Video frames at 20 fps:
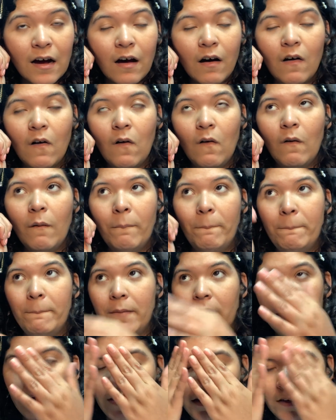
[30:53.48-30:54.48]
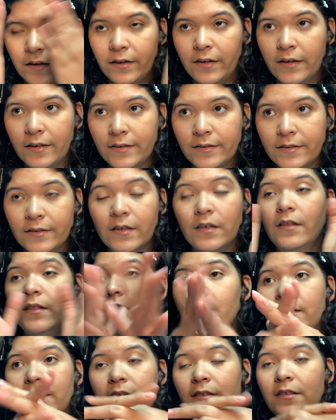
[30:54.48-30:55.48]
oh my goodness,
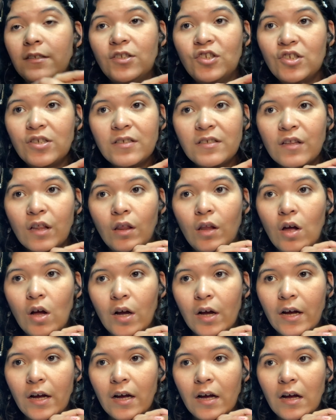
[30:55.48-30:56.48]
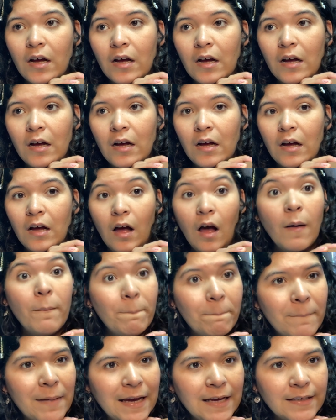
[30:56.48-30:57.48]
the stitches look
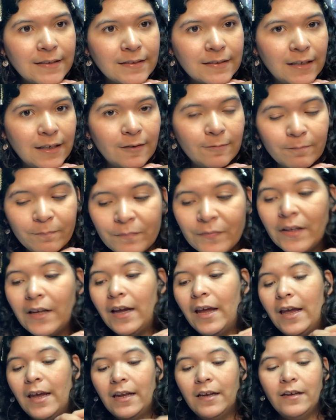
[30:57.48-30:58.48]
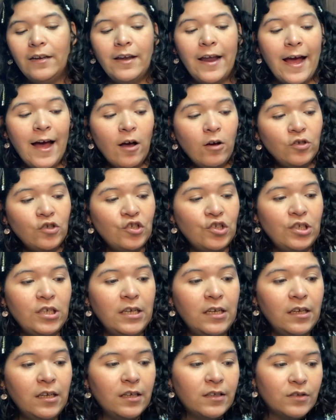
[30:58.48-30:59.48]
amazing. And now
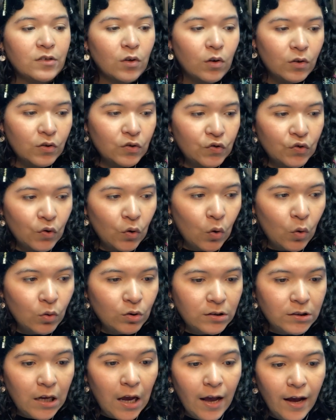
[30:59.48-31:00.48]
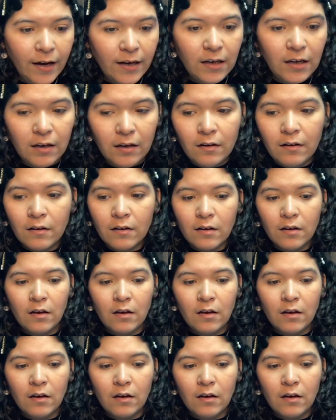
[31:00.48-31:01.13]
she is also dyeing,